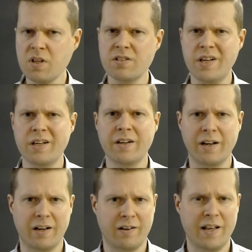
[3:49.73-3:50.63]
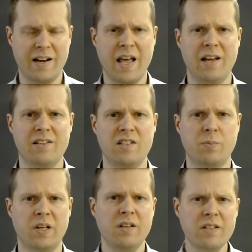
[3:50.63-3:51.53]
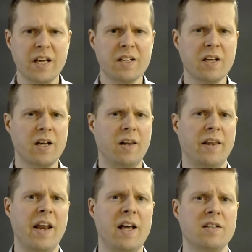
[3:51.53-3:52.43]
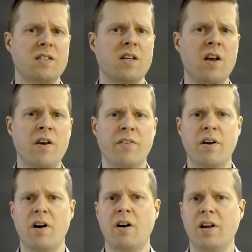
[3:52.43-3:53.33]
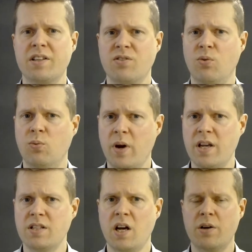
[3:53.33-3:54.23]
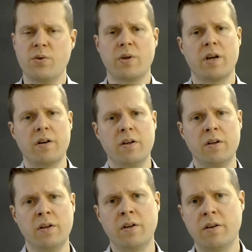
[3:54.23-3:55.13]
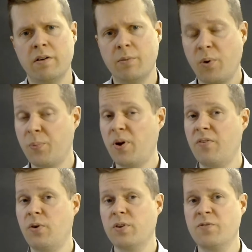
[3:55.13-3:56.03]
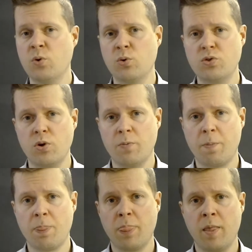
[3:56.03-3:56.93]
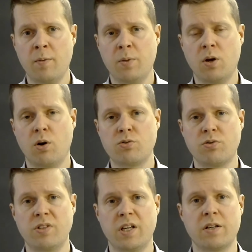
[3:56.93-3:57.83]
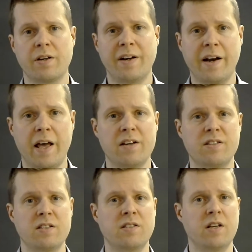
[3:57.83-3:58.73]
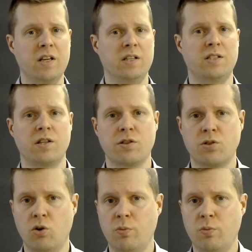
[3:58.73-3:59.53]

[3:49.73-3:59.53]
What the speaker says: technical analysis, but in technical analysis, there are lots of ways how you can prepare for the future, because technical analysis is so